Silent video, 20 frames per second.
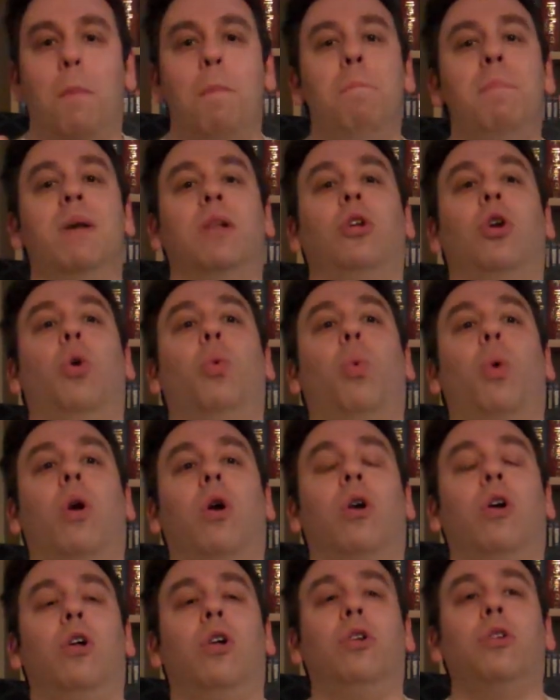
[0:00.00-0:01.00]

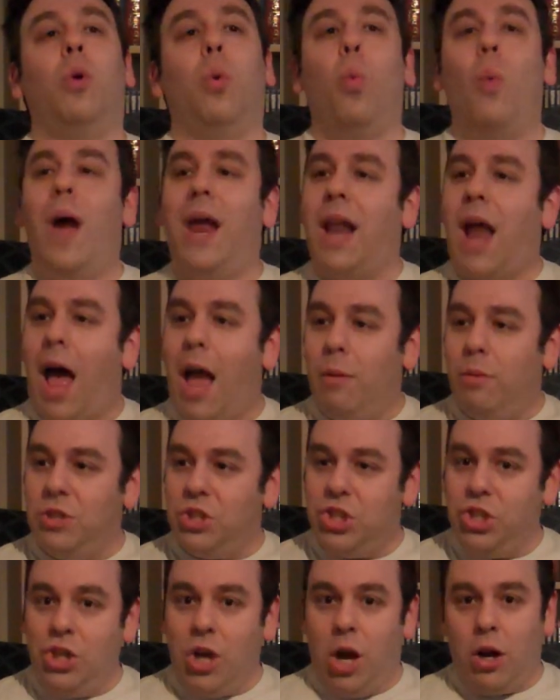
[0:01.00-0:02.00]
Millarworld when I
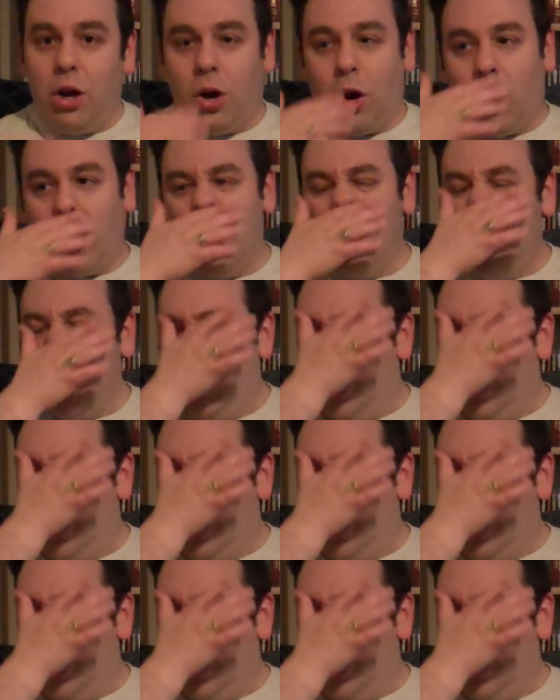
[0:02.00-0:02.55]
was younger,